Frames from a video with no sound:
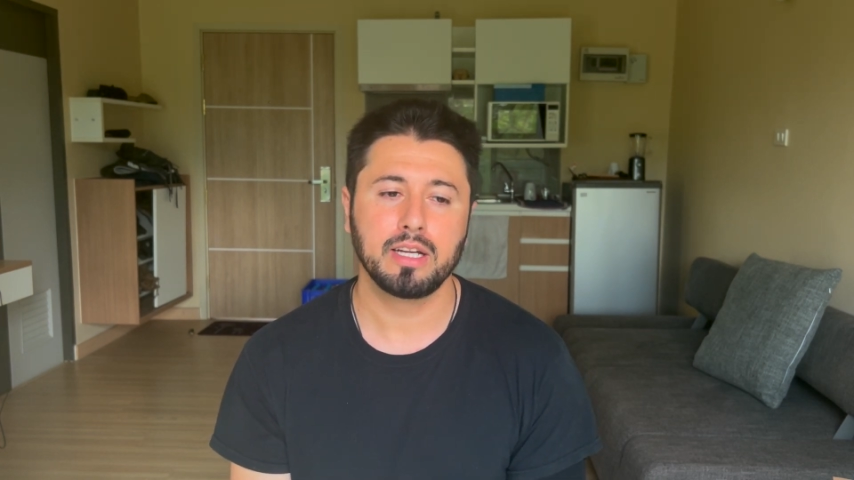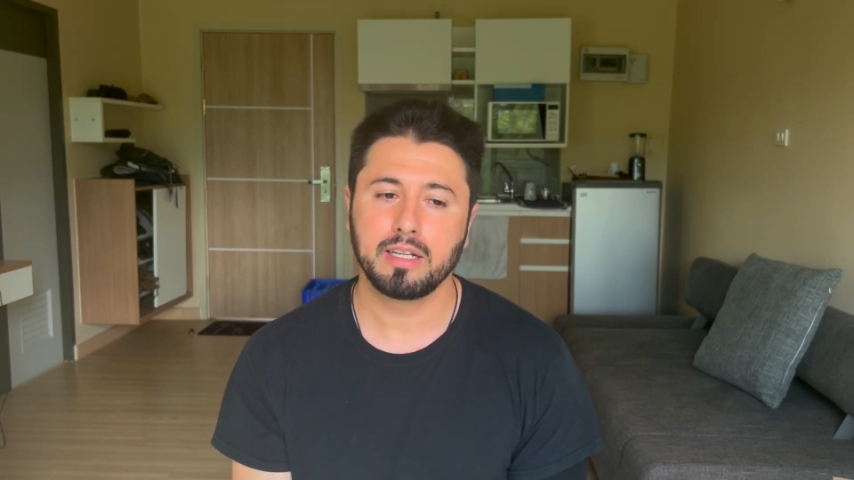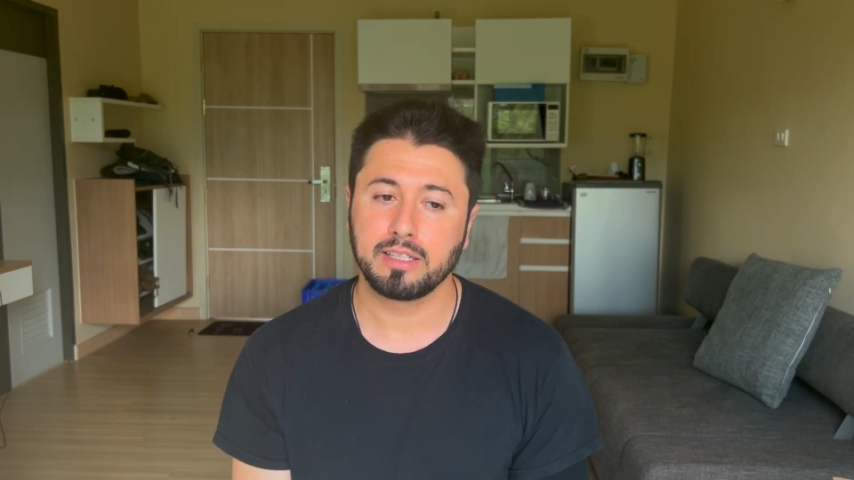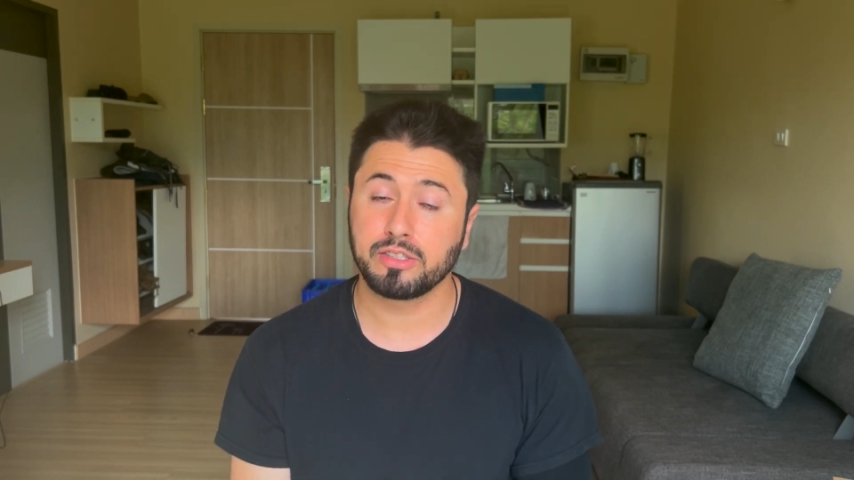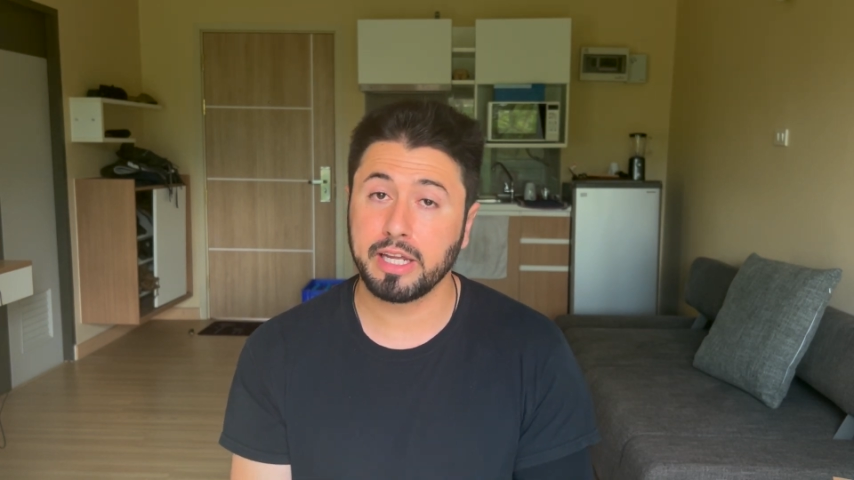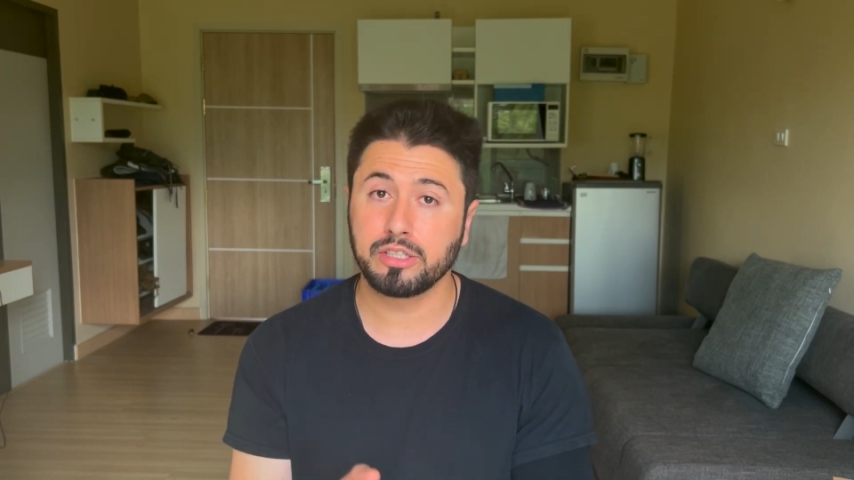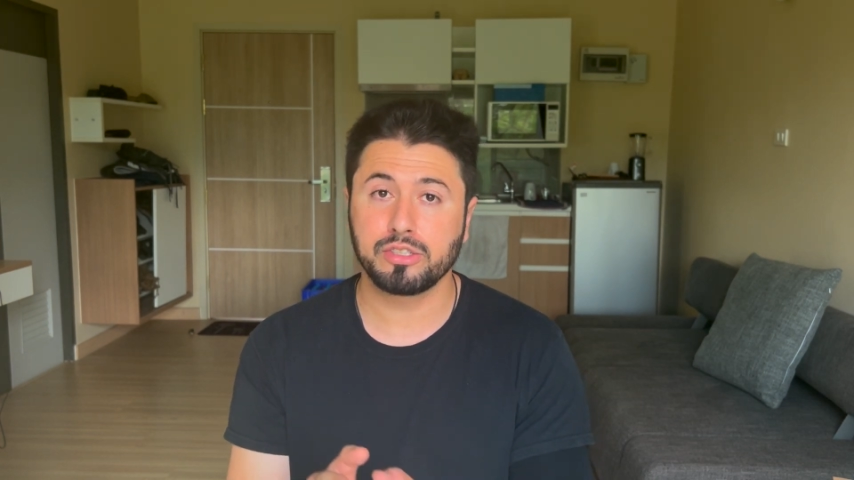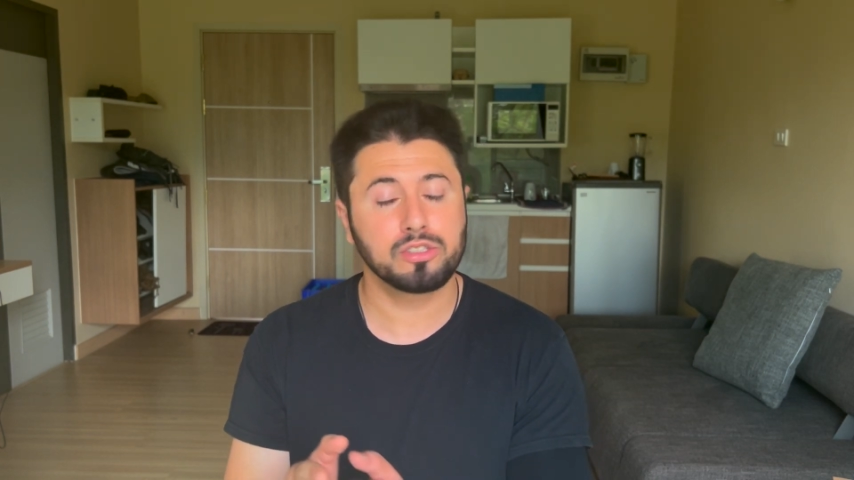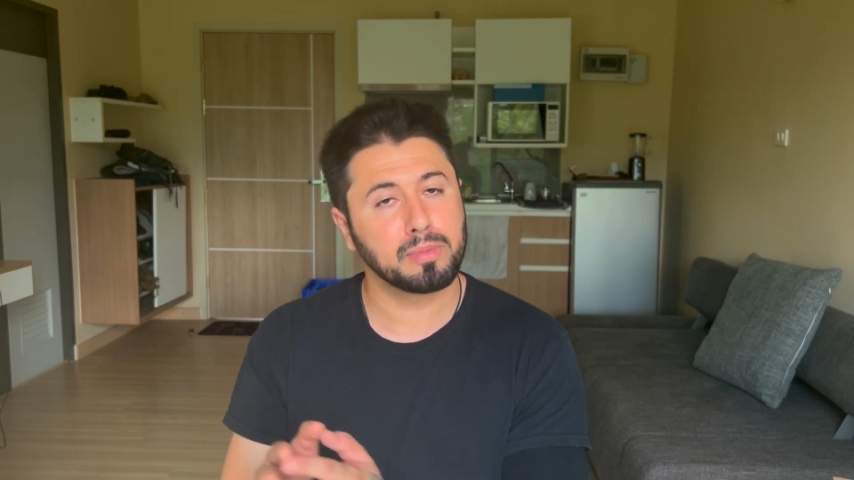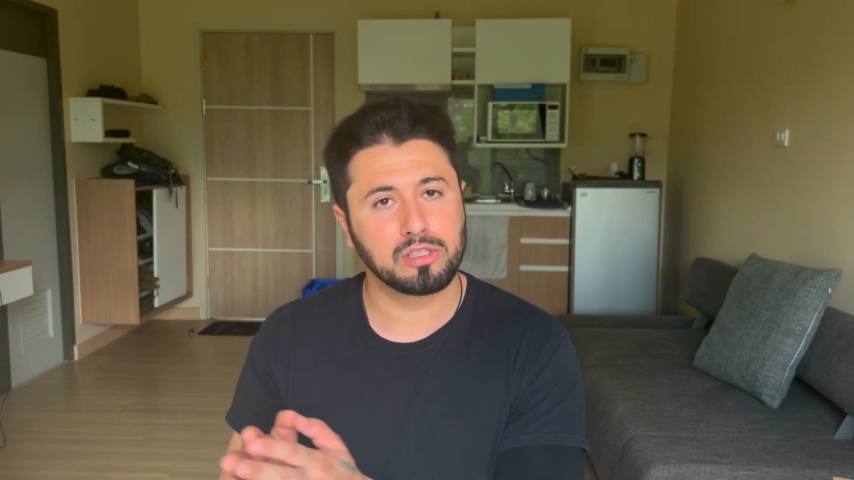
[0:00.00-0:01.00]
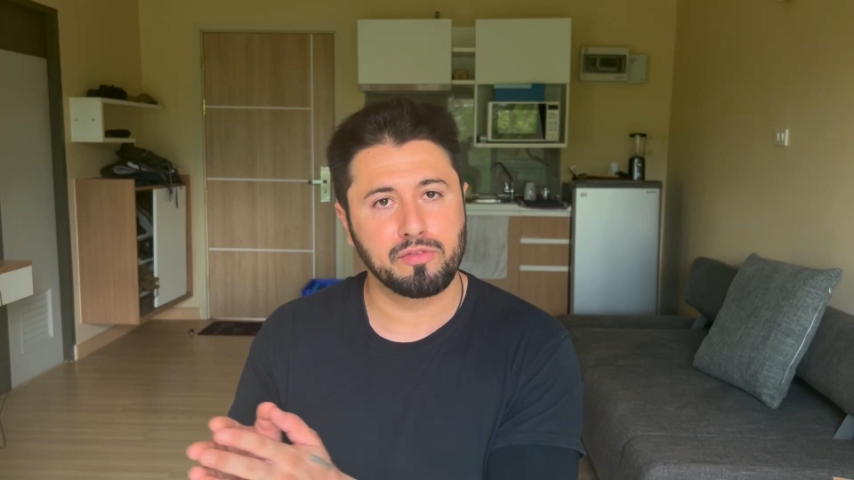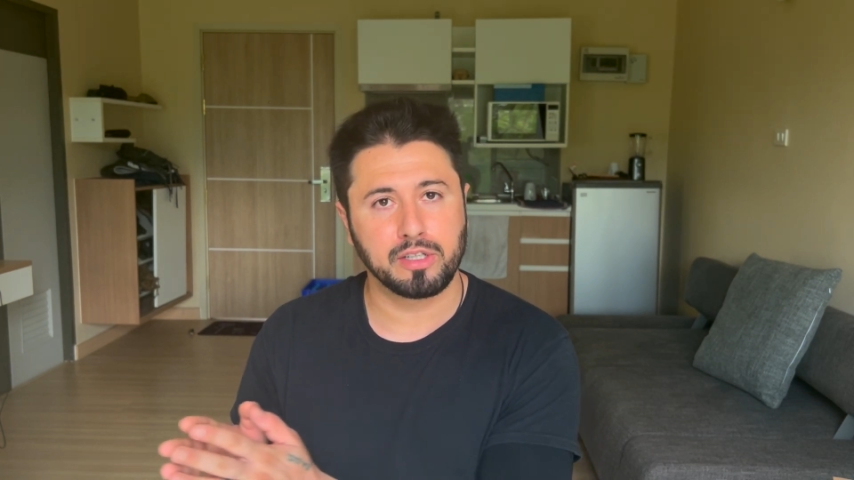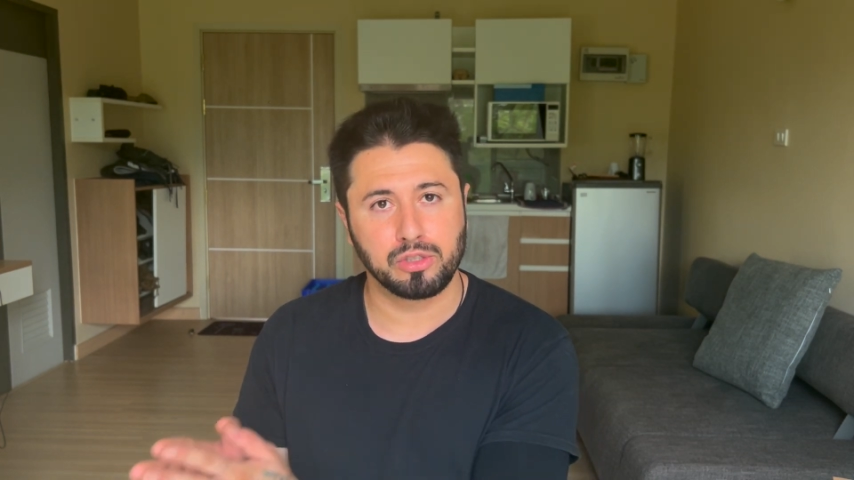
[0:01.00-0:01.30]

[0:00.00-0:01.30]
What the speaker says: There's dangers specific